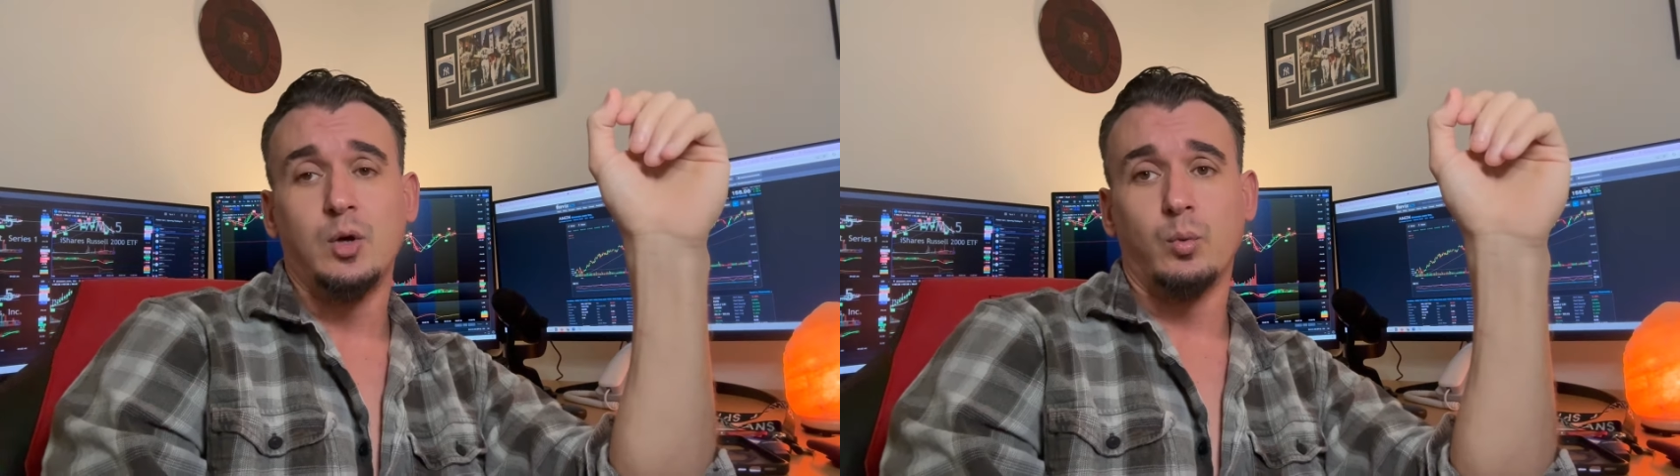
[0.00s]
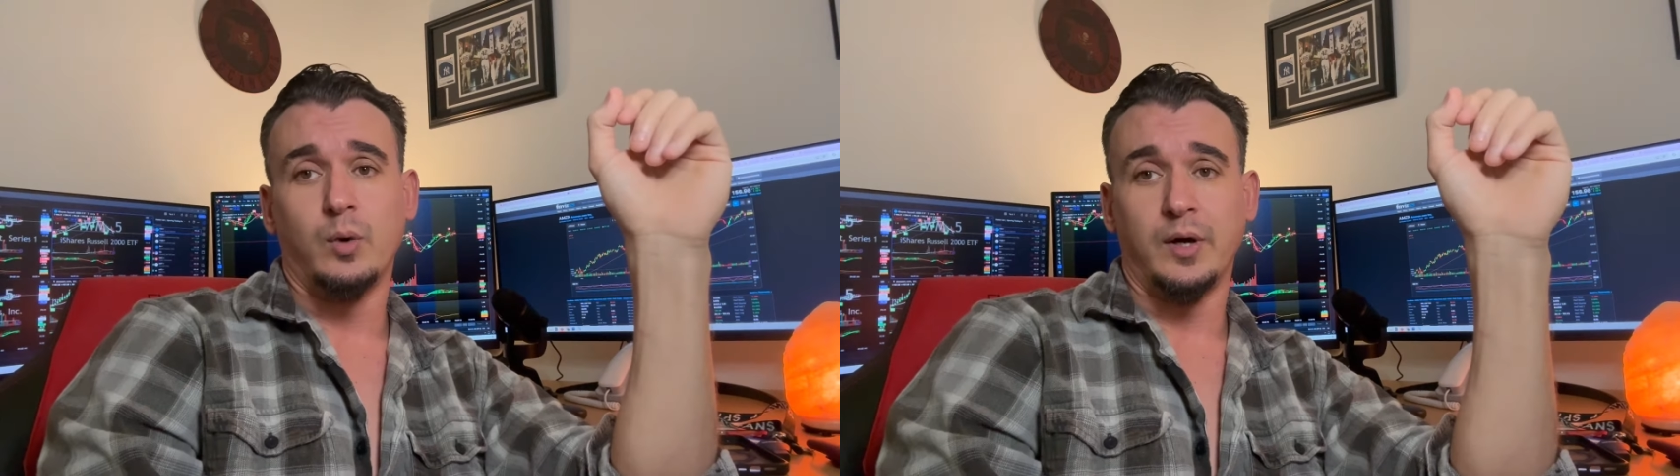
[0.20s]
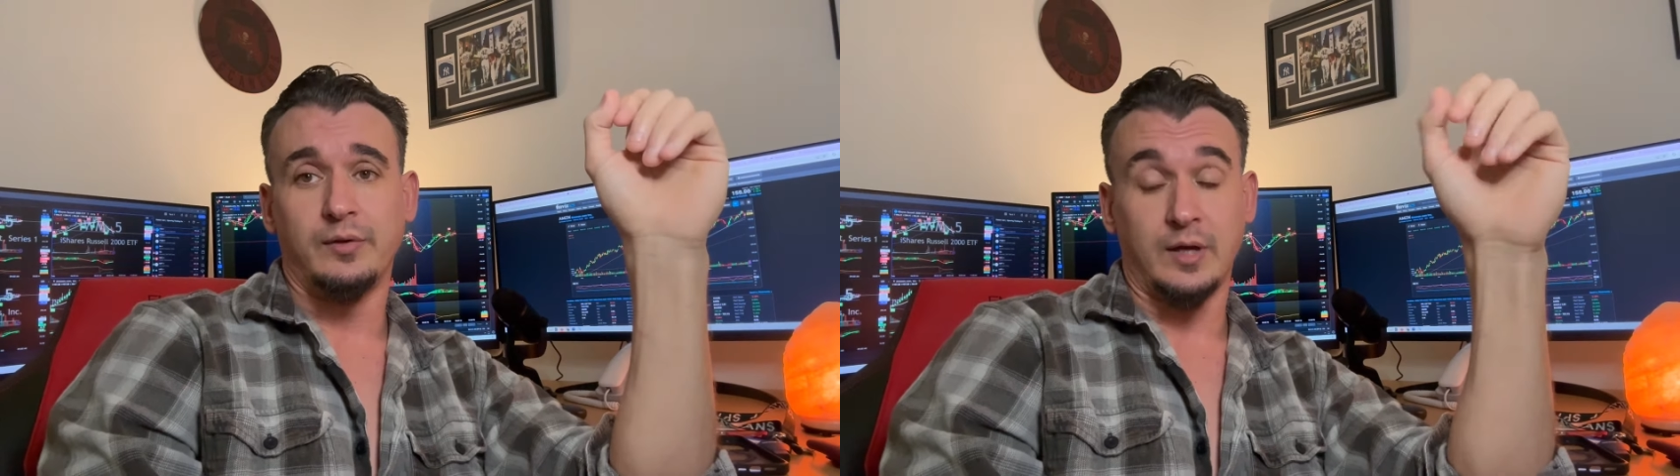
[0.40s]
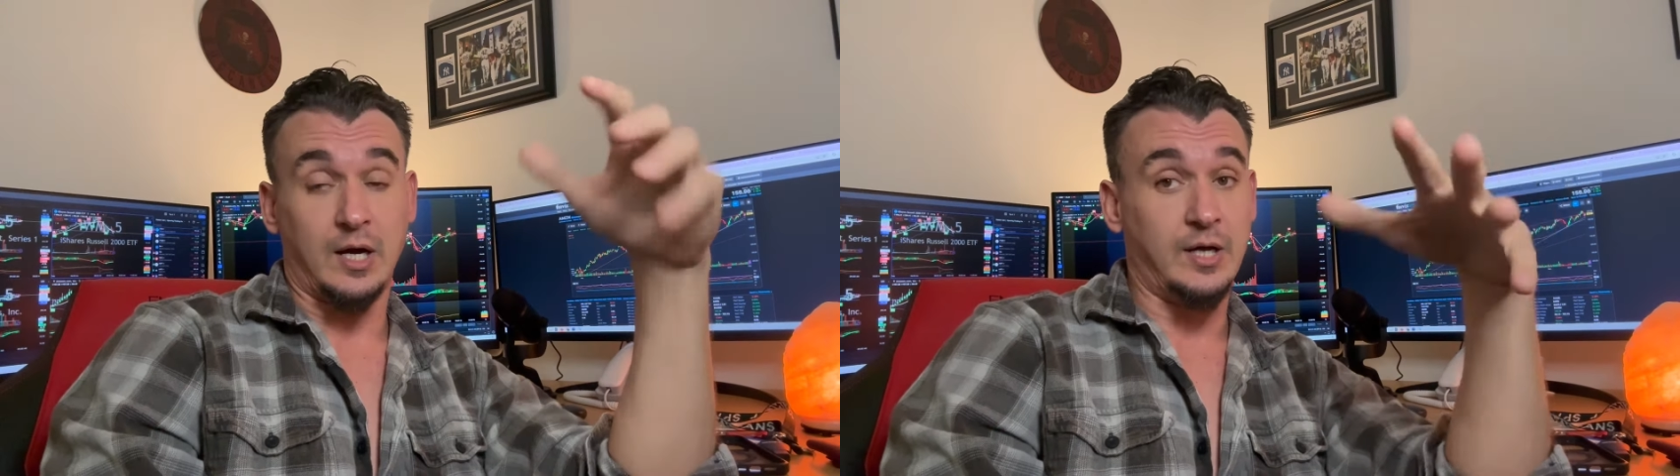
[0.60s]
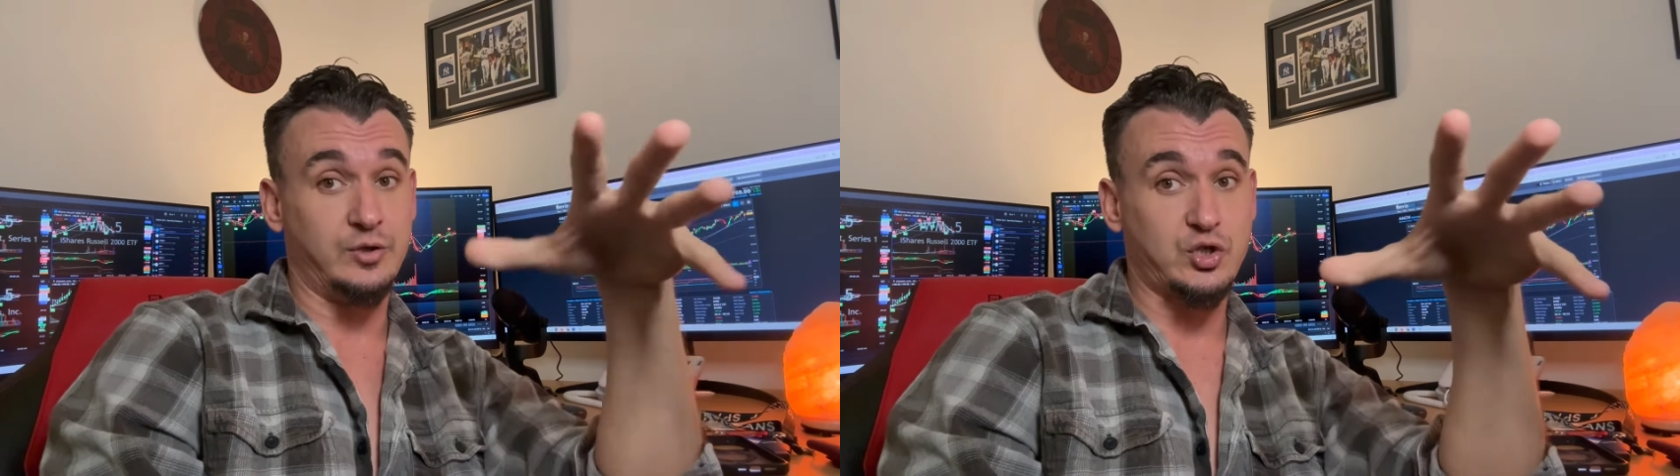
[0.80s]
with
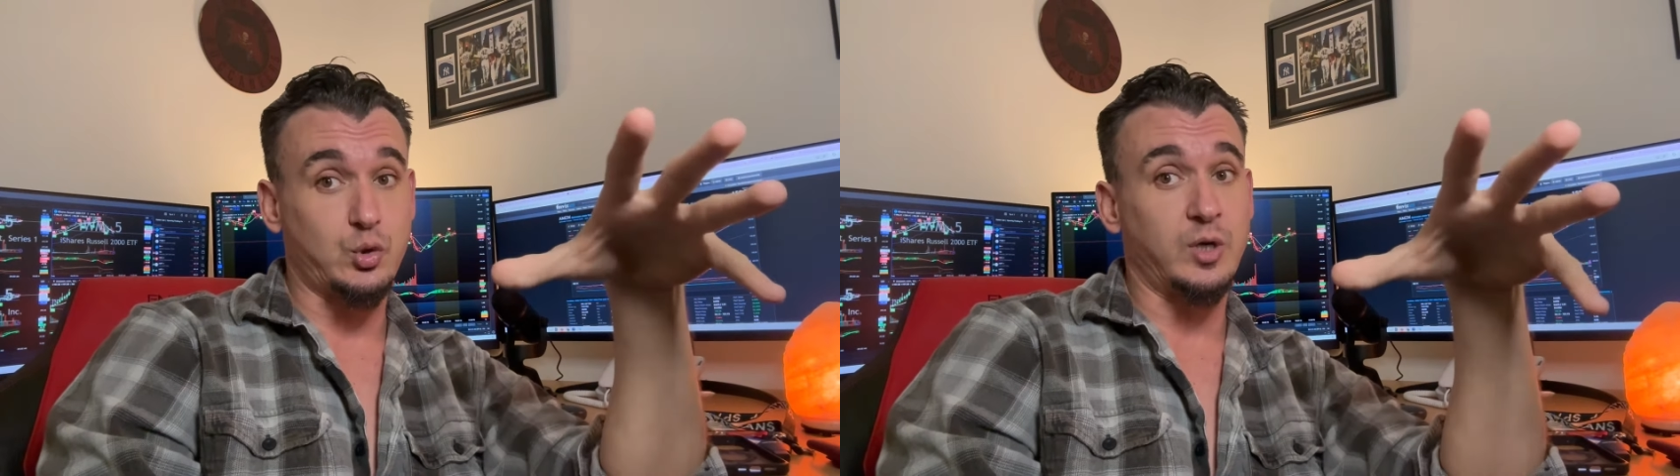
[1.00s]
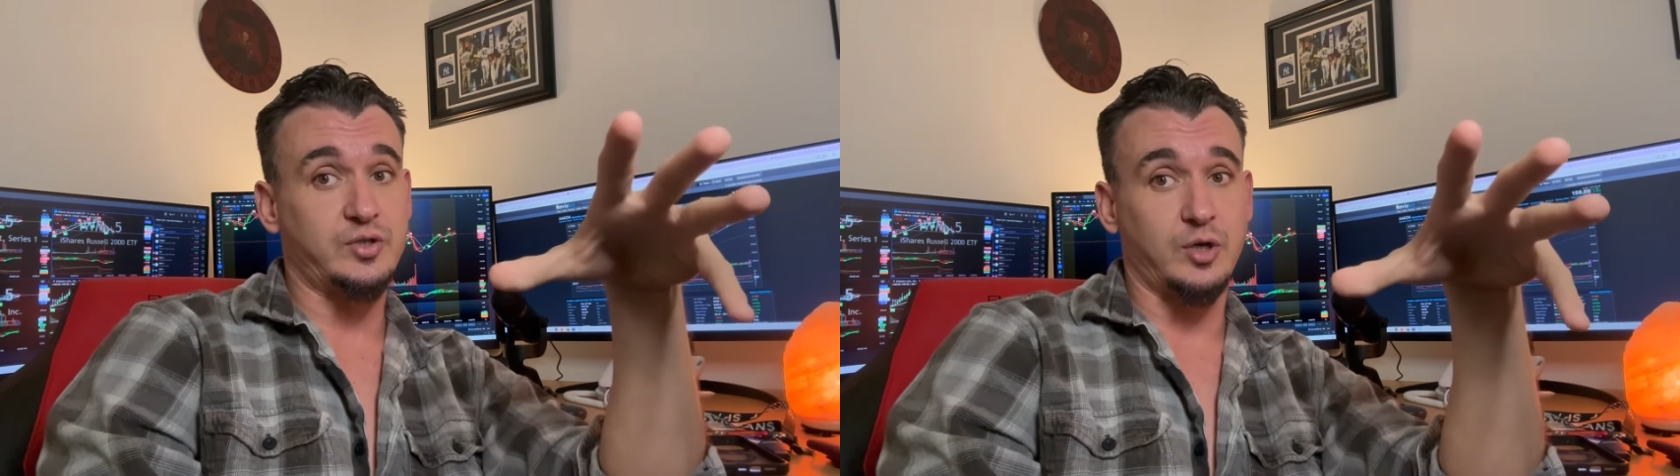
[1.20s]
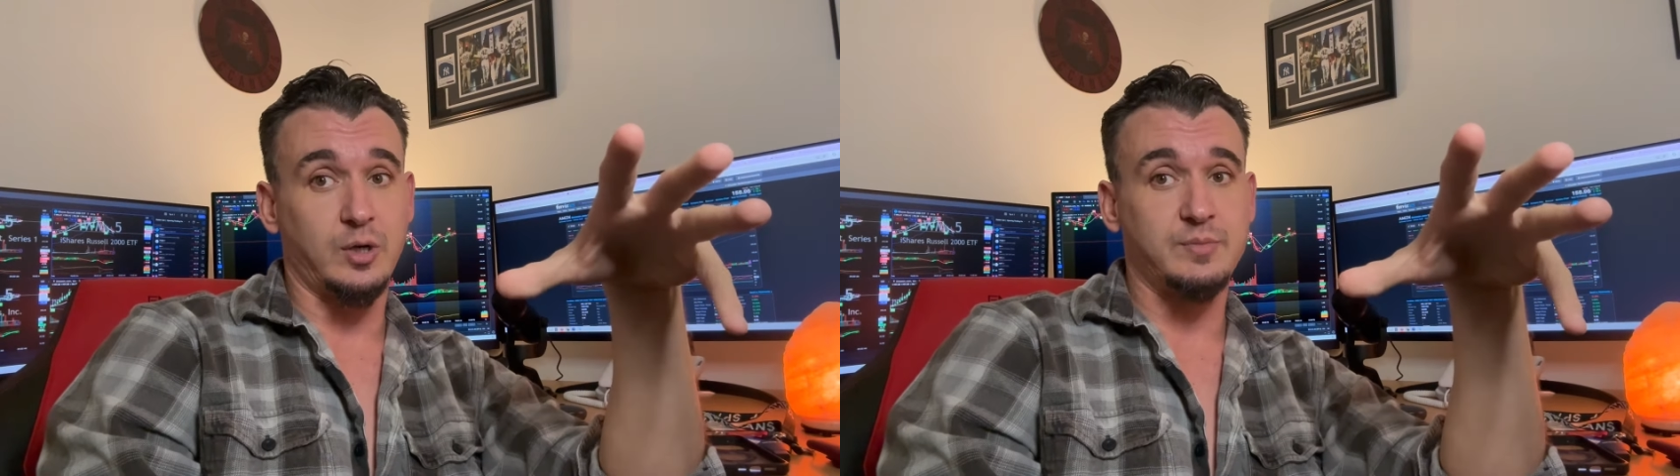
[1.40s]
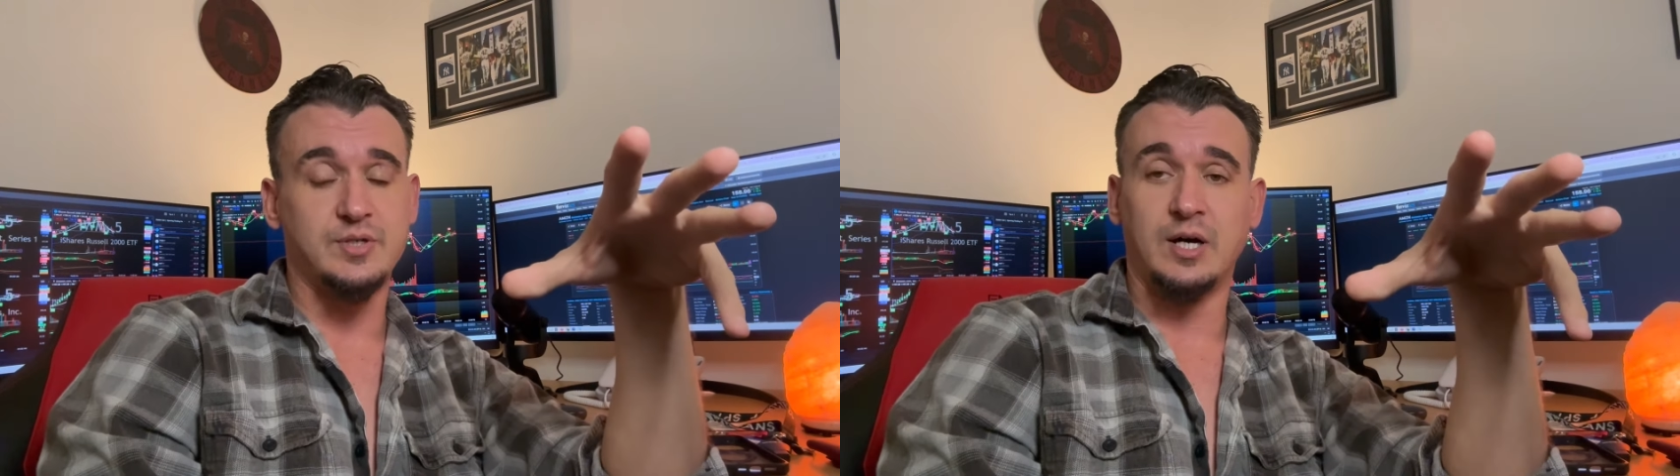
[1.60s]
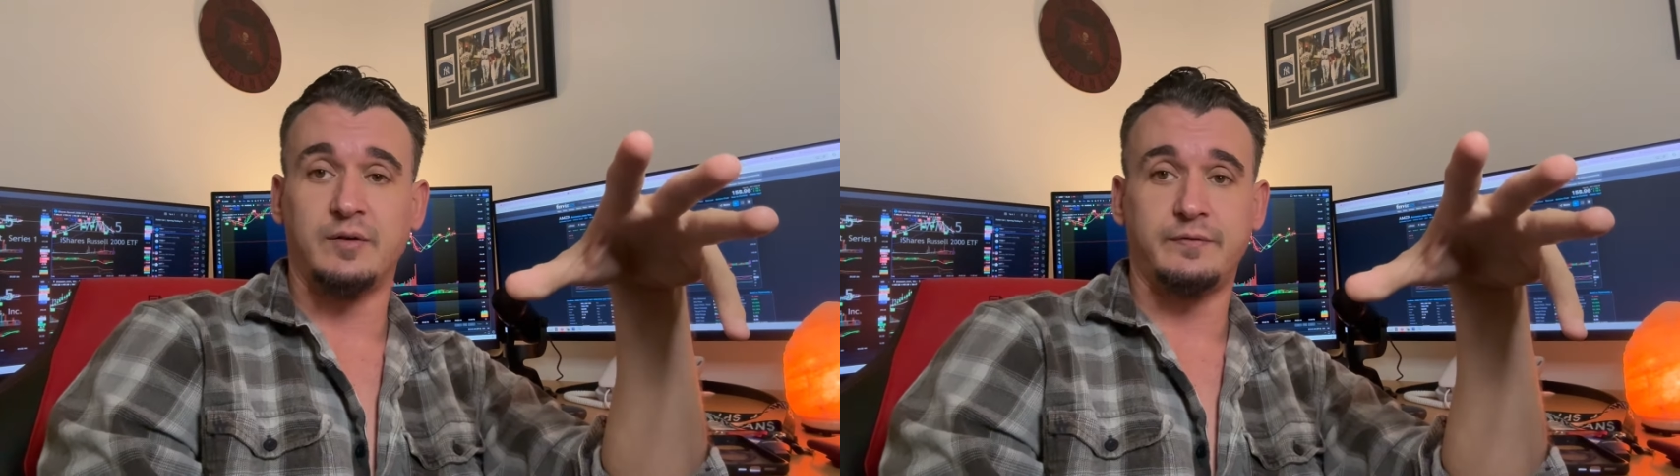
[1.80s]
on the short-term
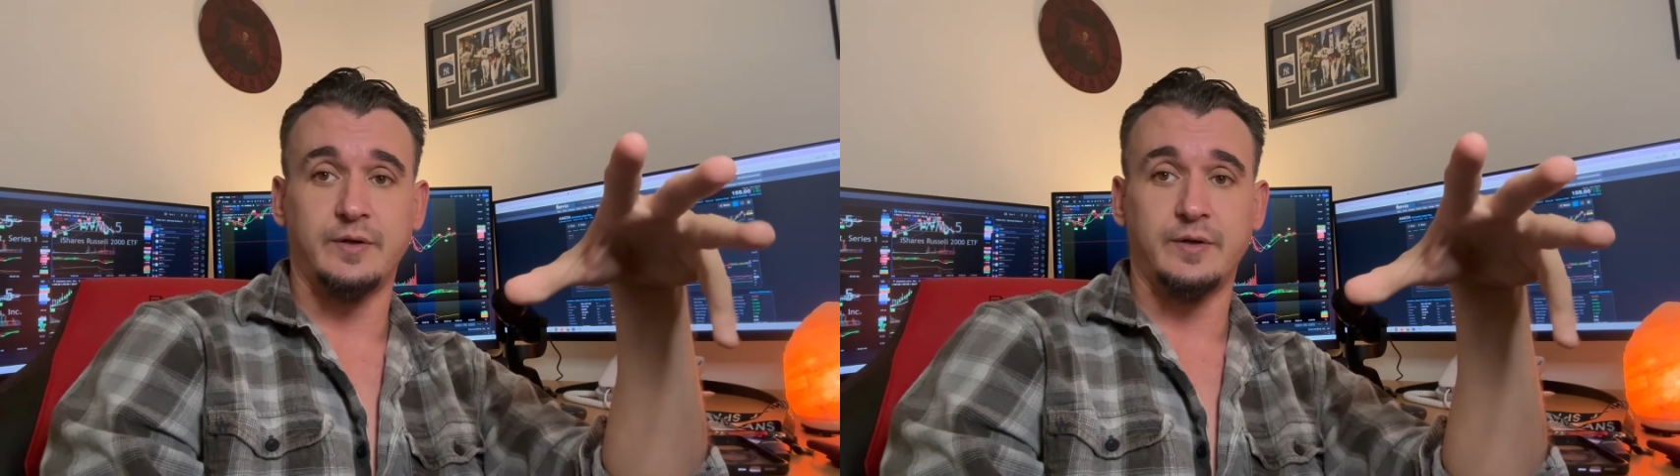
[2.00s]
stuff